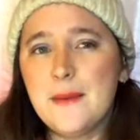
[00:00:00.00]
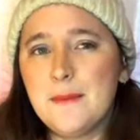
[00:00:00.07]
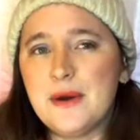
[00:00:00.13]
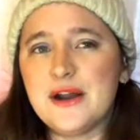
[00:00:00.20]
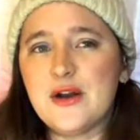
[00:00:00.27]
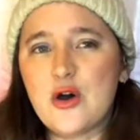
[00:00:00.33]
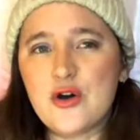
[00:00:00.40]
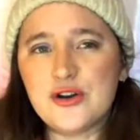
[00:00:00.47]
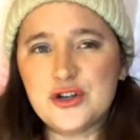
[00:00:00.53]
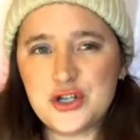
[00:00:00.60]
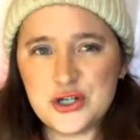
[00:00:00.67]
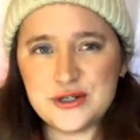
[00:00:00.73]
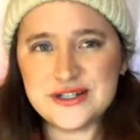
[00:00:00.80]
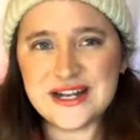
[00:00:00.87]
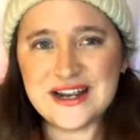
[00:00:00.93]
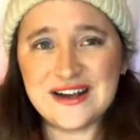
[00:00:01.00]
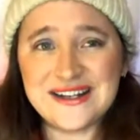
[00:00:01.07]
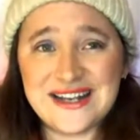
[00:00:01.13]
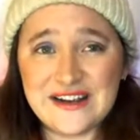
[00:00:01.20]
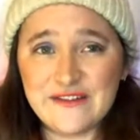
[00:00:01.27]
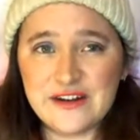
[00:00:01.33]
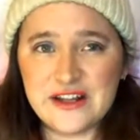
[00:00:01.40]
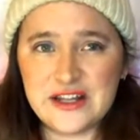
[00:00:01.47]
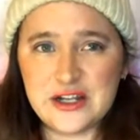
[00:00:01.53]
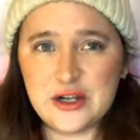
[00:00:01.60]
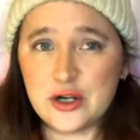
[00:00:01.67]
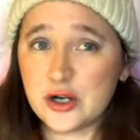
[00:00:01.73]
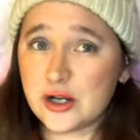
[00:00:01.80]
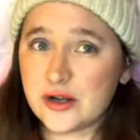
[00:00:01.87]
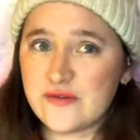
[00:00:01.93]
But on Tuesday, I definitely think
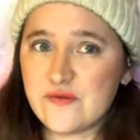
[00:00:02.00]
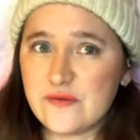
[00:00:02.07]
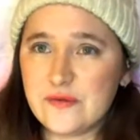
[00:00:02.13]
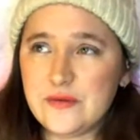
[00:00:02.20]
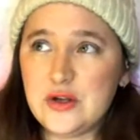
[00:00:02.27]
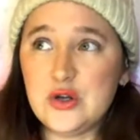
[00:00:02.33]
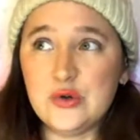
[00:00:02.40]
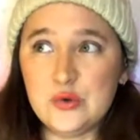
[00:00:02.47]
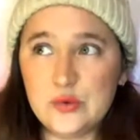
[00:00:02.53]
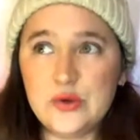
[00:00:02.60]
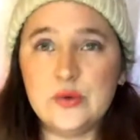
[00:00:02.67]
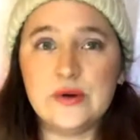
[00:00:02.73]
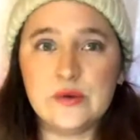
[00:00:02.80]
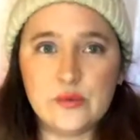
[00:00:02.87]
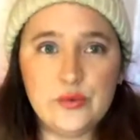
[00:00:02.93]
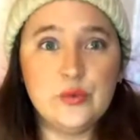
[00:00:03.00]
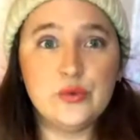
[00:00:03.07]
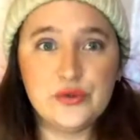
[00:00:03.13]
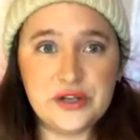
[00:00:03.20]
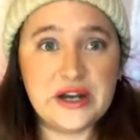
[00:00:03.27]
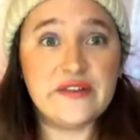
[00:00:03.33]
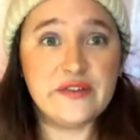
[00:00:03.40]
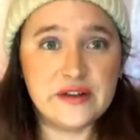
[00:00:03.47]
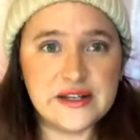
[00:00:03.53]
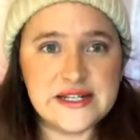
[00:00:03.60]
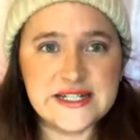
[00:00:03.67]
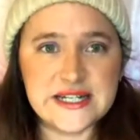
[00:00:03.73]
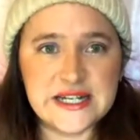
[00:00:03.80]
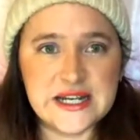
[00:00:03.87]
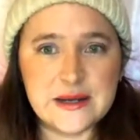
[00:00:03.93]
you're gonna you will definitely
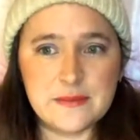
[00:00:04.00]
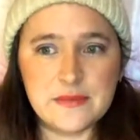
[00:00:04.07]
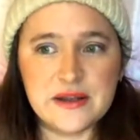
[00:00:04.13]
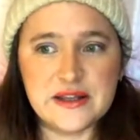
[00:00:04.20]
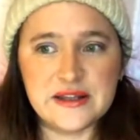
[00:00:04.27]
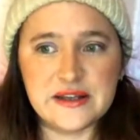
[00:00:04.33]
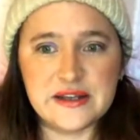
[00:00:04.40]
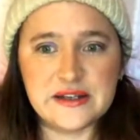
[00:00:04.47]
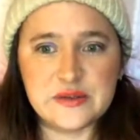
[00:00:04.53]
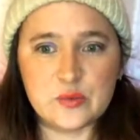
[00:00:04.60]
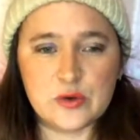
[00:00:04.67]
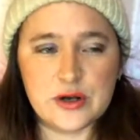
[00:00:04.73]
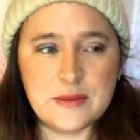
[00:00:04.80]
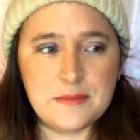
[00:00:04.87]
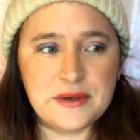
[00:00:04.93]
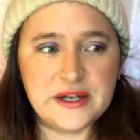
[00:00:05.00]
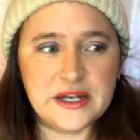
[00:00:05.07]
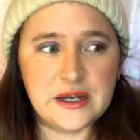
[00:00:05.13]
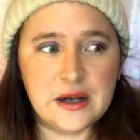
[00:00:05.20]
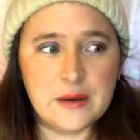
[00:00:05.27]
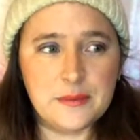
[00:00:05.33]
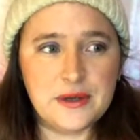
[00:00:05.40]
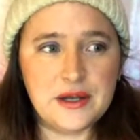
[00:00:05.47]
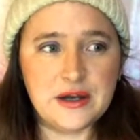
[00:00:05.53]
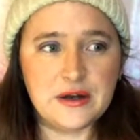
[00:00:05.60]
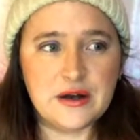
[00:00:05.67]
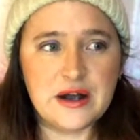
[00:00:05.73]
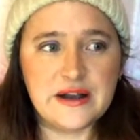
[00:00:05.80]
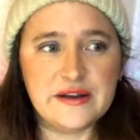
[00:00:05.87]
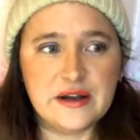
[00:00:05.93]
see him, as what I'm picking up here.
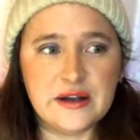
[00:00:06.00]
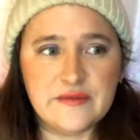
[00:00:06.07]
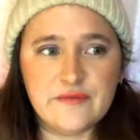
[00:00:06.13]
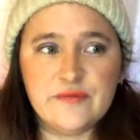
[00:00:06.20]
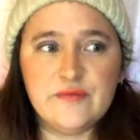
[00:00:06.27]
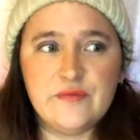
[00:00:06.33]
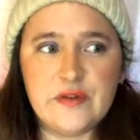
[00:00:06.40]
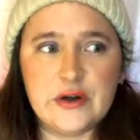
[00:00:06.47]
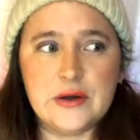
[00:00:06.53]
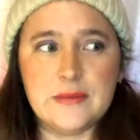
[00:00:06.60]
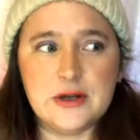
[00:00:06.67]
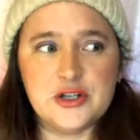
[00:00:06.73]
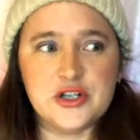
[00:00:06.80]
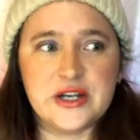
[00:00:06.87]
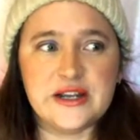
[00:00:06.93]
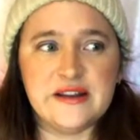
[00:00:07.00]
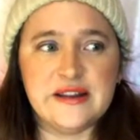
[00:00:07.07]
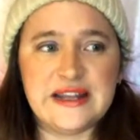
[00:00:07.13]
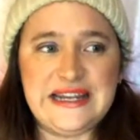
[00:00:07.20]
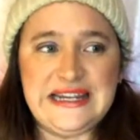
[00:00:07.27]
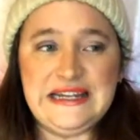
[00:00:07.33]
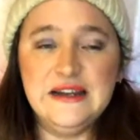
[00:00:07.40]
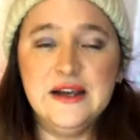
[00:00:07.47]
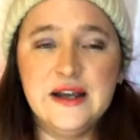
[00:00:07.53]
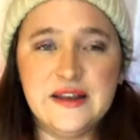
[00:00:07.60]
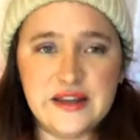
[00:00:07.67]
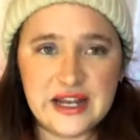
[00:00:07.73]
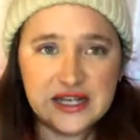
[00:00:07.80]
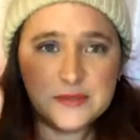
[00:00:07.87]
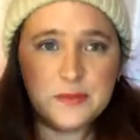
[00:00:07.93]
I very much get the
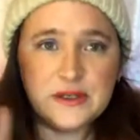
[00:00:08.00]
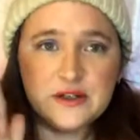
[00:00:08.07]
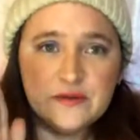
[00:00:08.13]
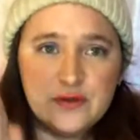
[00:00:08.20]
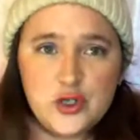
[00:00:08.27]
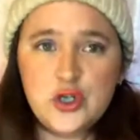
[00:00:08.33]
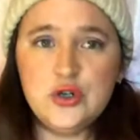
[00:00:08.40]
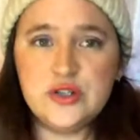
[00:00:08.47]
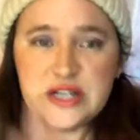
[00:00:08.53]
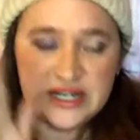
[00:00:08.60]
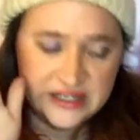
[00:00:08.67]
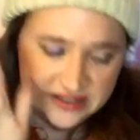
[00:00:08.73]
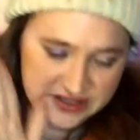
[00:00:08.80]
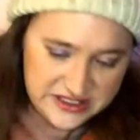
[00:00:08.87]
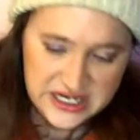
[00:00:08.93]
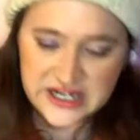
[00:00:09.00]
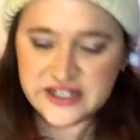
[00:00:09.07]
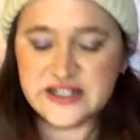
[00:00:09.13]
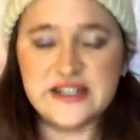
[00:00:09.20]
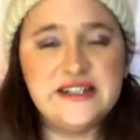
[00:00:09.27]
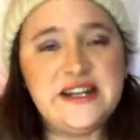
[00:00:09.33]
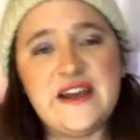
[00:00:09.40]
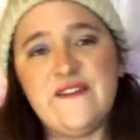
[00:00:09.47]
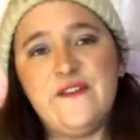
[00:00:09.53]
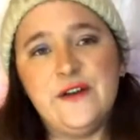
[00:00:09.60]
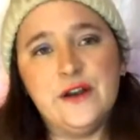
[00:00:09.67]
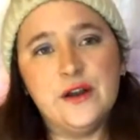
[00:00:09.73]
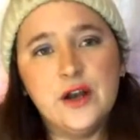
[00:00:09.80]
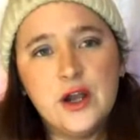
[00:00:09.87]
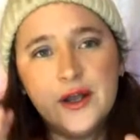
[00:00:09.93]
aspect of Tuesday is yes, a
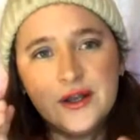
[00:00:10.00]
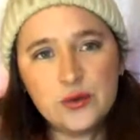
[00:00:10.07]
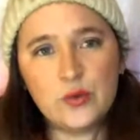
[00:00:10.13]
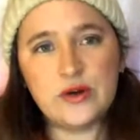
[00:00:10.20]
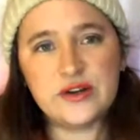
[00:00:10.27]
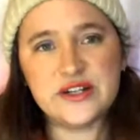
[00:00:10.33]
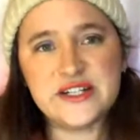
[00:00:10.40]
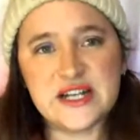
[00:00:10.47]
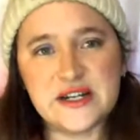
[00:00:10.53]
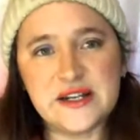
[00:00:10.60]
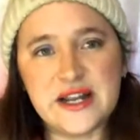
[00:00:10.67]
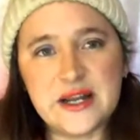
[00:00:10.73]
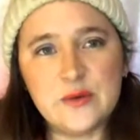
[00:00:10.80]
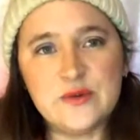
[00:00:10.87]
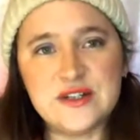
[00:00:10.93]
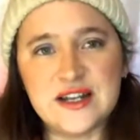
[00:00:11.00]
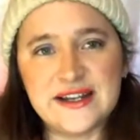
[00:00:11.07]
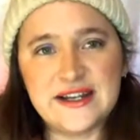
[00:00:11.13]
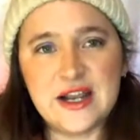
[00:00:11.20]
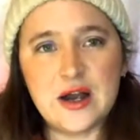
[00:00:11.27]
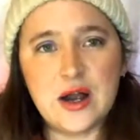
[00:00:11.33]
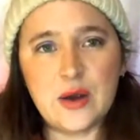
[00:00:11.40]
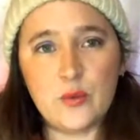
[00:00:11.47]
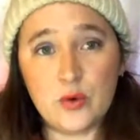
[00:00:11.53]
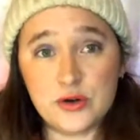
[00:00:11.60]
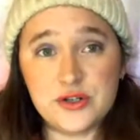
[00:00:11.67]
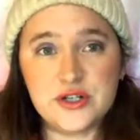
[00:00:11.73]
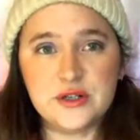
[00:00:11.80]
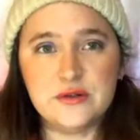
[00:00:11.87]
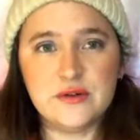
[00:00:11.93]
definite, whereas Sunday it was like, yeah, I
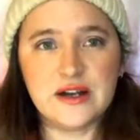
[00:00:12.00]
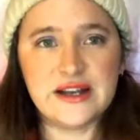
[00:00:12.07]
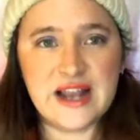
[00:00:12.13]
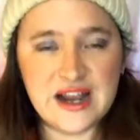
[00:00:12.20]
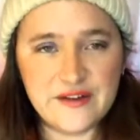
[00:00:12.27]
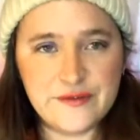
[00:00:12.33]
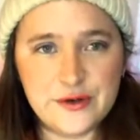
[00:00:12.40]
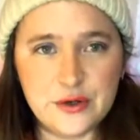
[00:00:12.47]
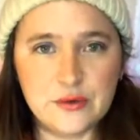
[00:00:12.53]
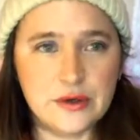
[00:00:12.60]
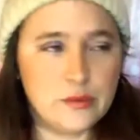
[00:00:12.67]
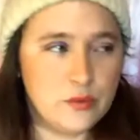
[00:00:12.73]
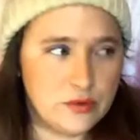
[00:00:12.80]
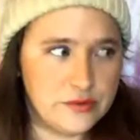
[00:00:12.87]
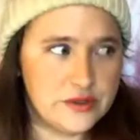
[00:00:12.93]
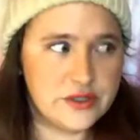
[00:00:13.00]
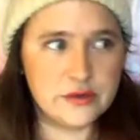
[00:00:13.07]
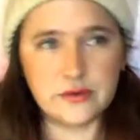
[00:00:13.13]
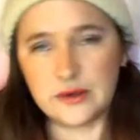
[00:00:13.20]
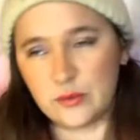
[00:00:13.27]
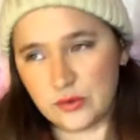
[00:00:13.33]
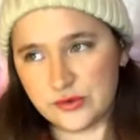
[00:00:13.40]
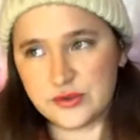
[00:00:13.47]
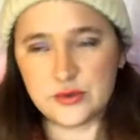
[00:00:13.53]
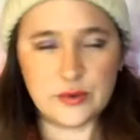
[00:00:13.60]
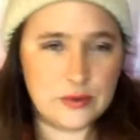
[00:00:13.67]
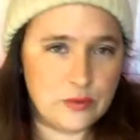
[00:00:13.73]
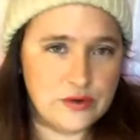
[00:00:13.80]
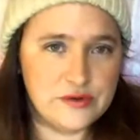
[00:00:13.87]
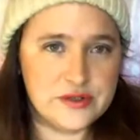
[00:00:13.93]
want to, I have to, I want to, I want to,
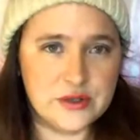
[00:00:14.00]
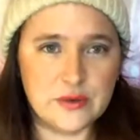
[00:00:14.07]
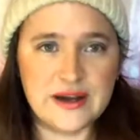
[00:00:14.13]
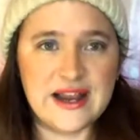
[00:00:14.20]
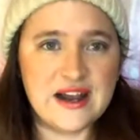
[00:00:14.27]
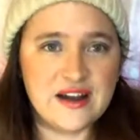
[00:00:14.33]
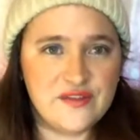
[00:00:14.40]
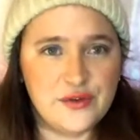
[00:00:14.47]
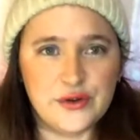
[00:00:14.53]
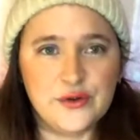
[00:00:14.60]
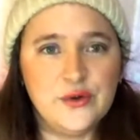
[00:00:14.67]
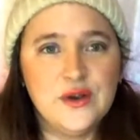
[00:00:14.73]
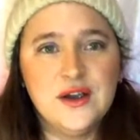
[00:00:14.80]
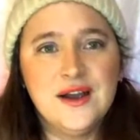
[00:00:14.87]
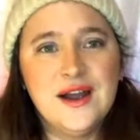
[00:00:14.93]
I want to, I have to.